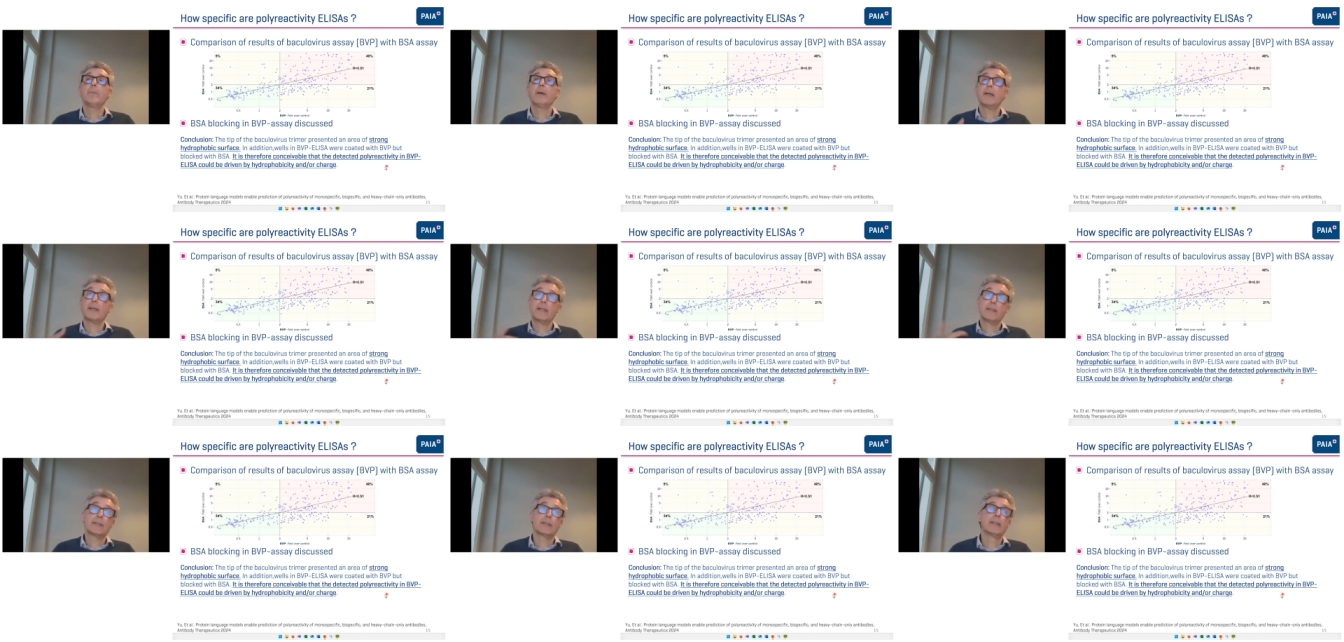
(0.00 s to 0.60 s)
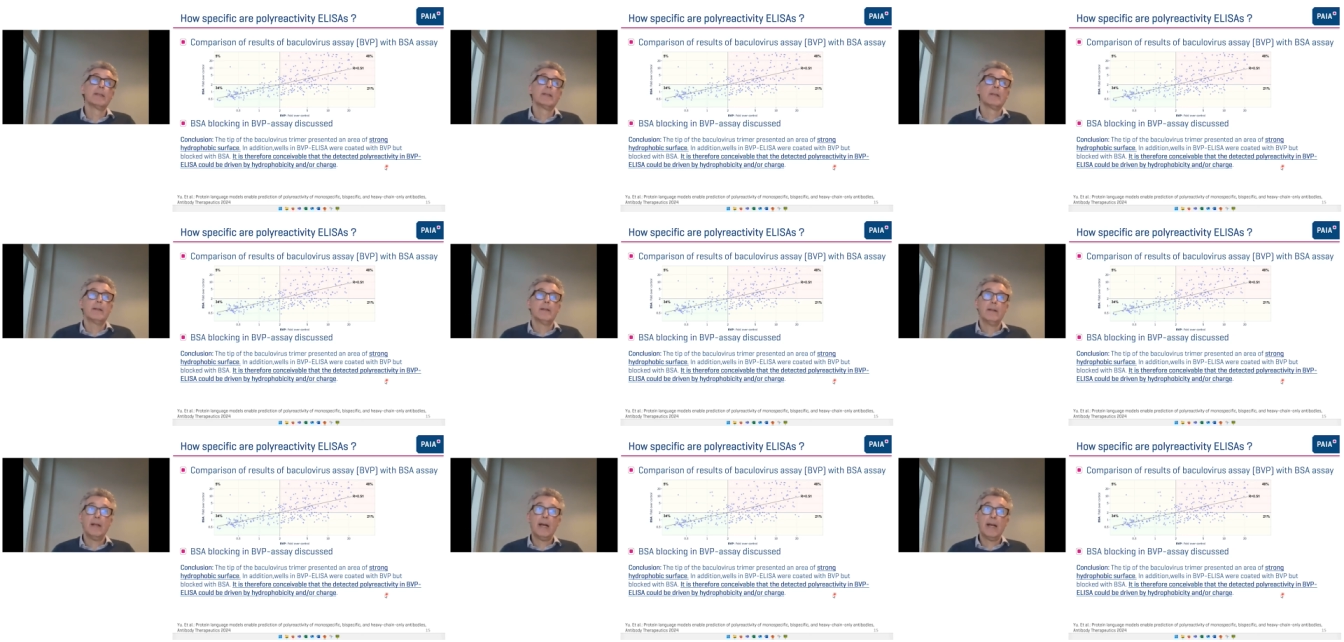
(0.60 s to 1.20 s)
but it's
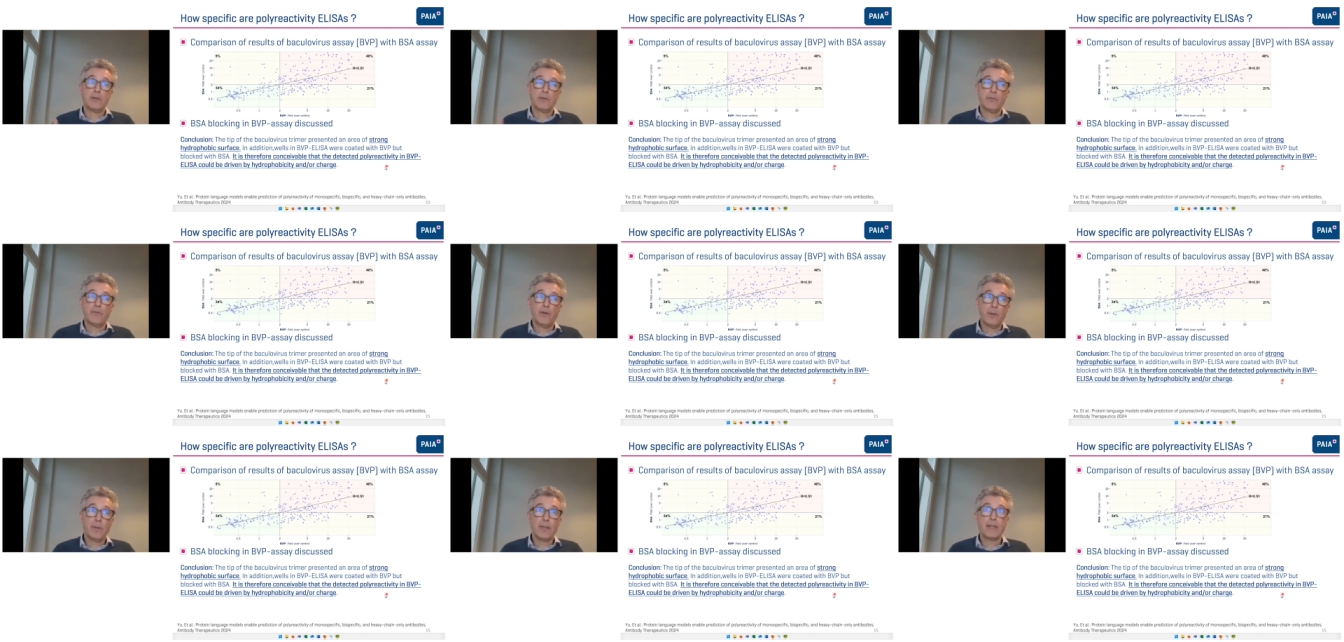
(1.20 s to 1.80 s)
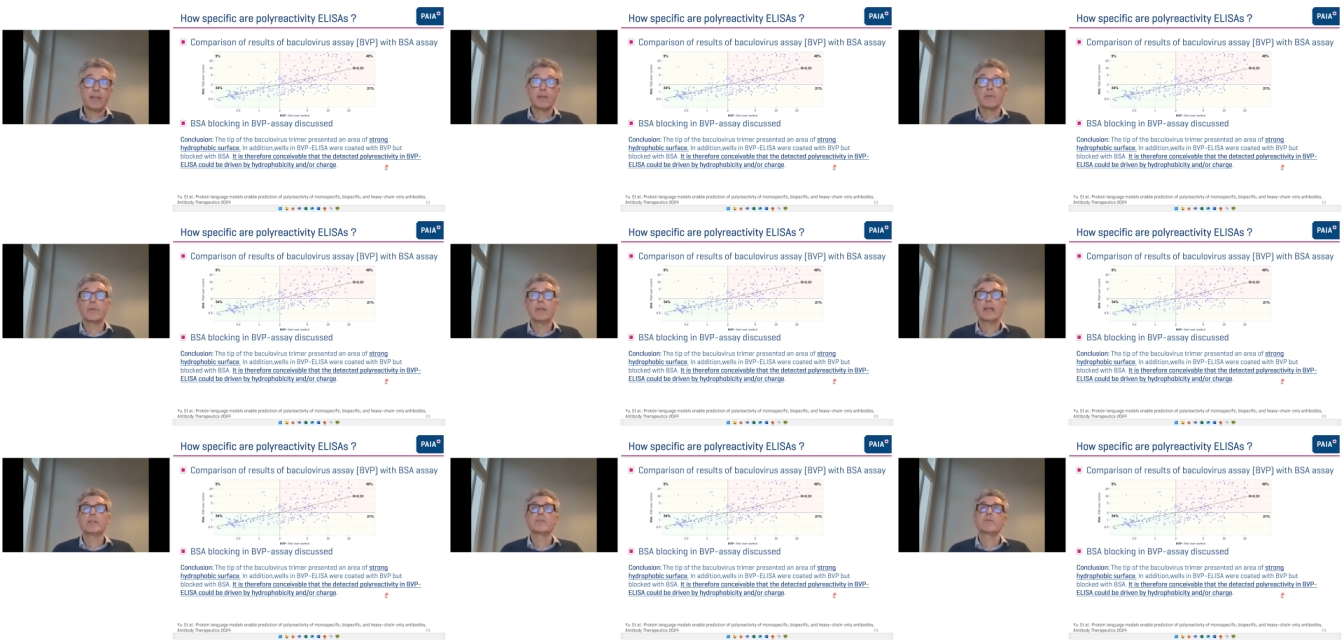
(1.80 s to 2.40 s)
a hydrophobic
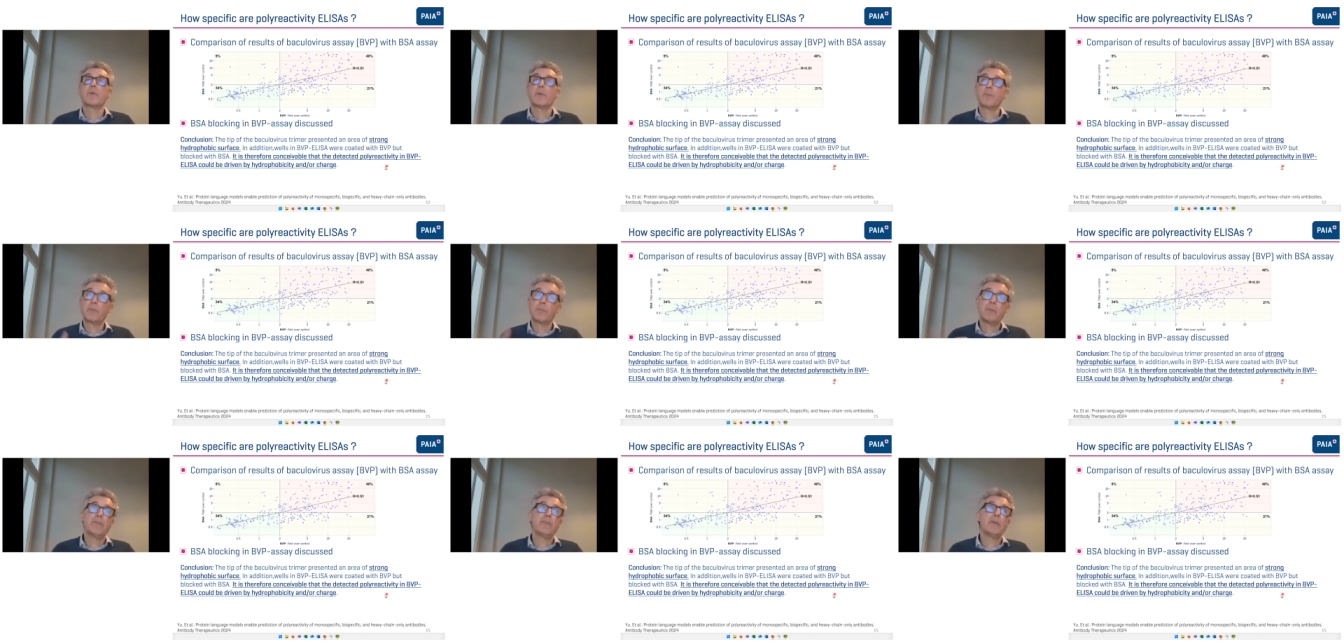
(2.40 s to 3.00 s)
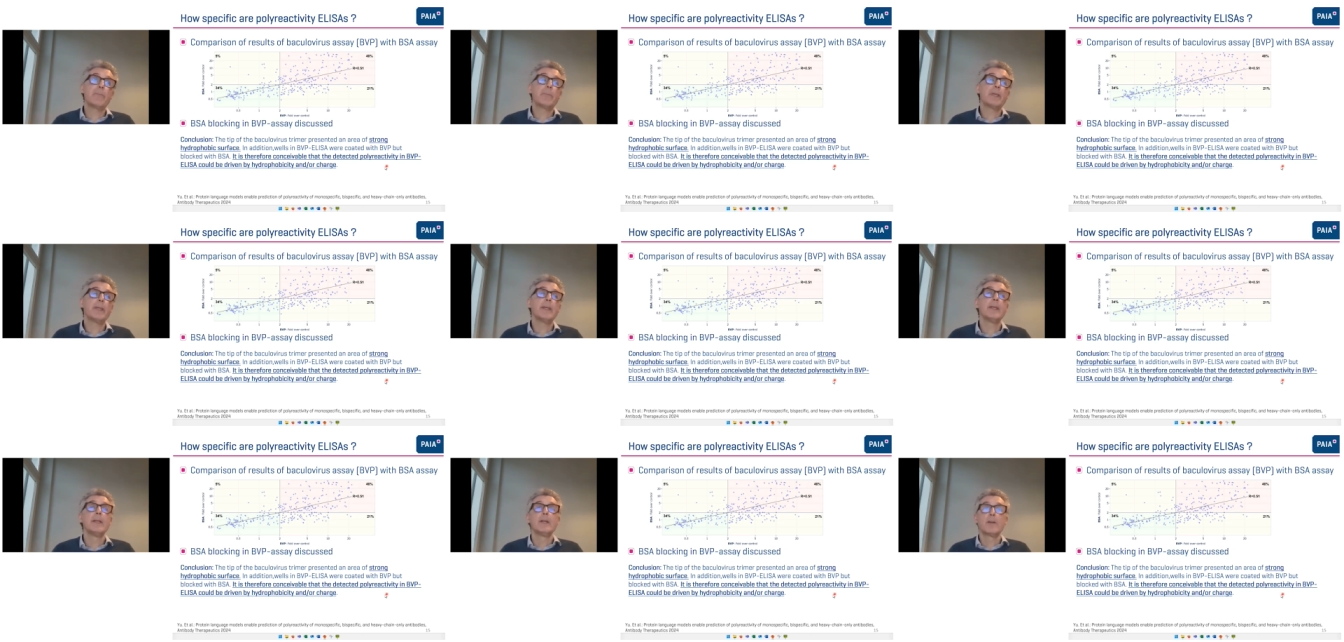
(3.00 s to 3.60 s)
interaction from the
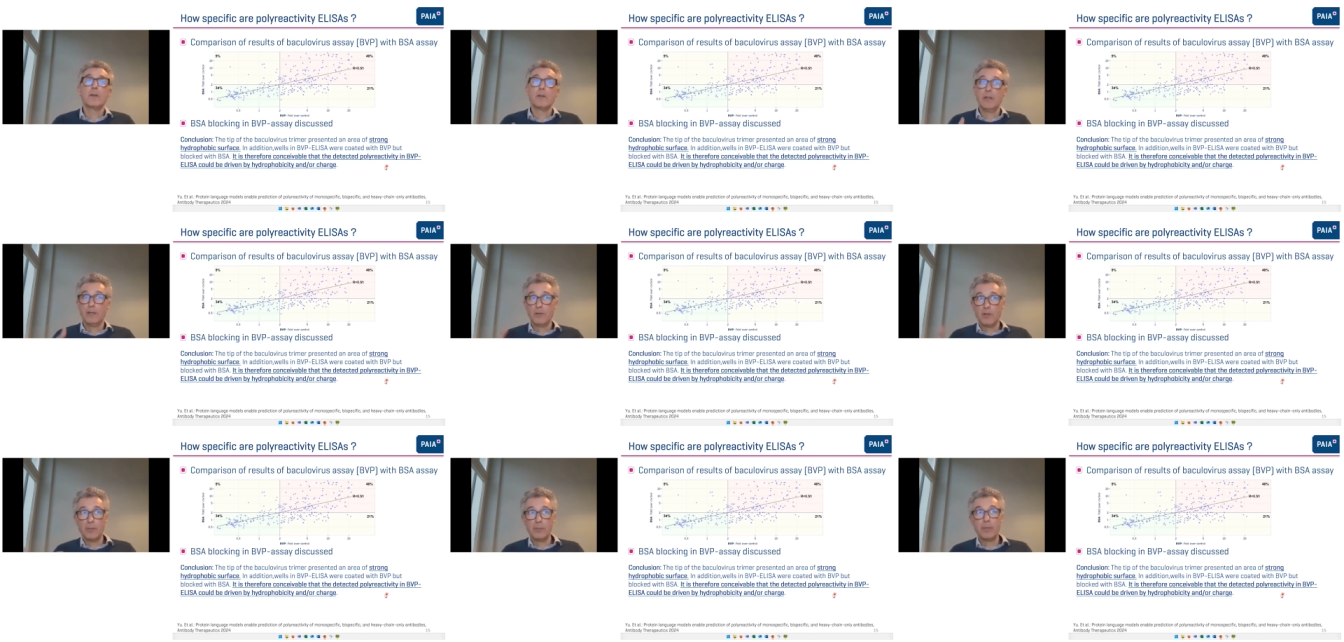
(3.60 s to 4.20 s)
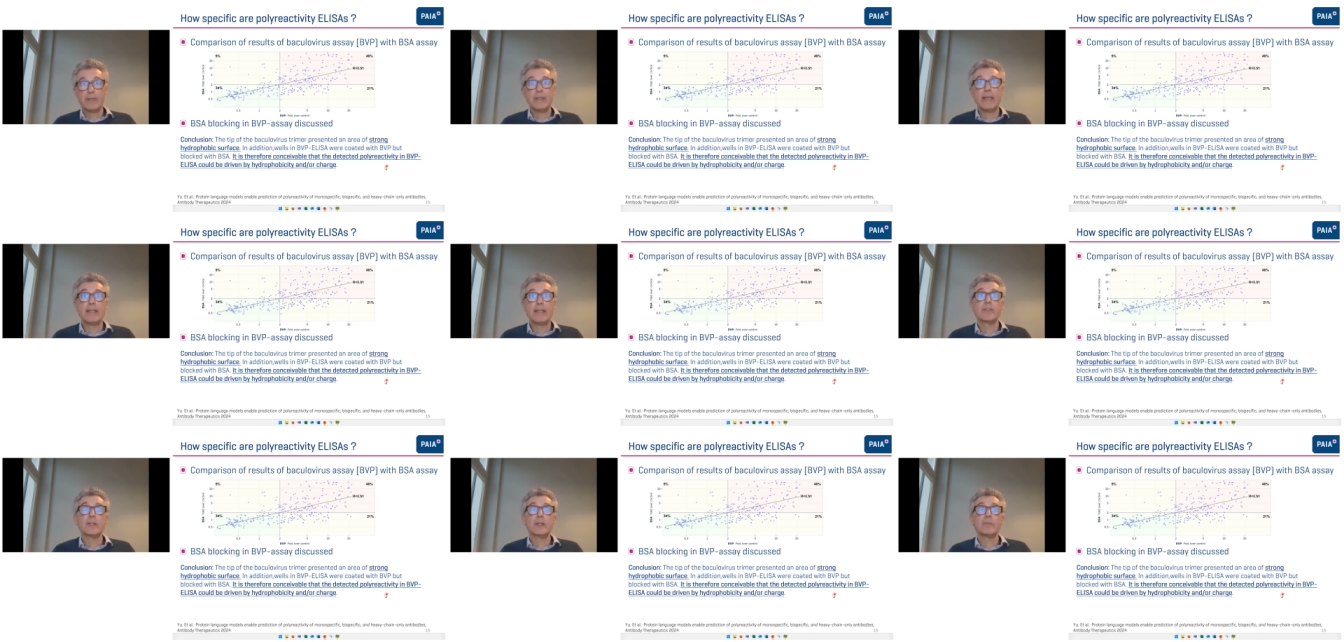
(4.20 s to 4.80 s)
BVP in
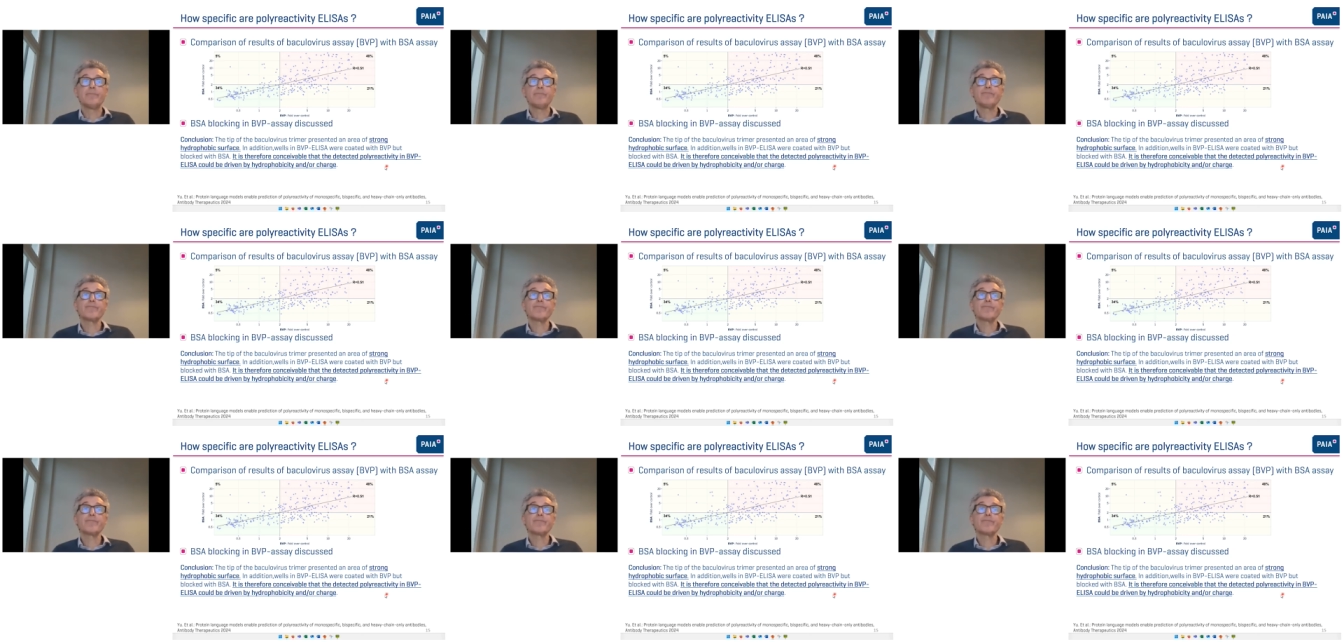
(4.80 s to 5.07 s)
combination